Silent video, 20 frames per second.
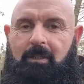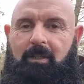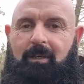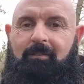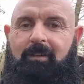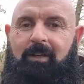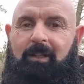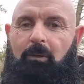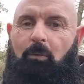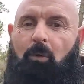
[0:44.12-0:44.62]

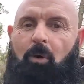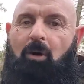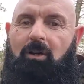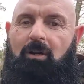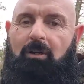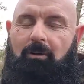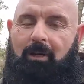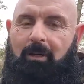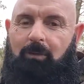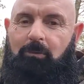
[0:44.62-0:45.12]
I've had a walk
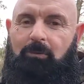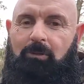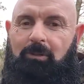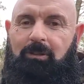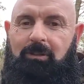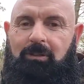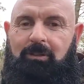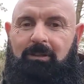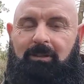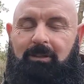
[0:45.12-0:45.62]
around
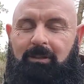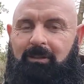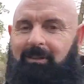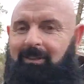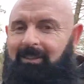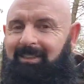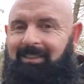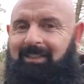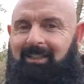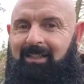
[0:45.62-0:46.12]

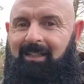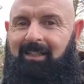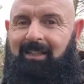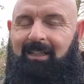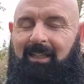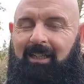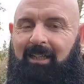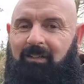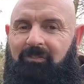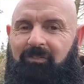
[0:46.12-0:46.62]
and
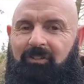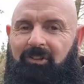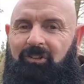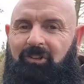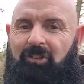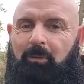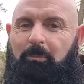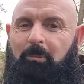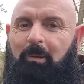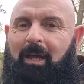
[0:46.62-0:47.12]
I'm going to fish
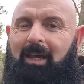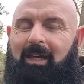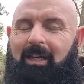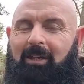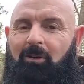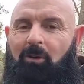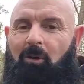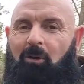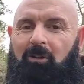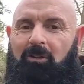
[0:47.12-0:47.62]
in a peg
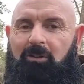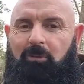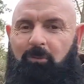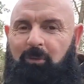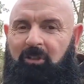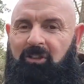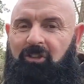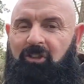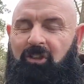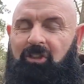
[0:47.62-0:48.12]
called
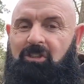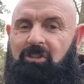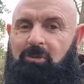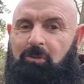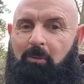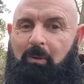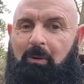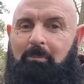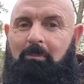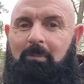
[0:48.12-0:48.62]
Richie's
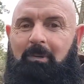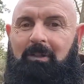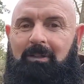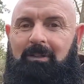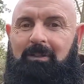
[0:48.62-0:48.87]
Swim.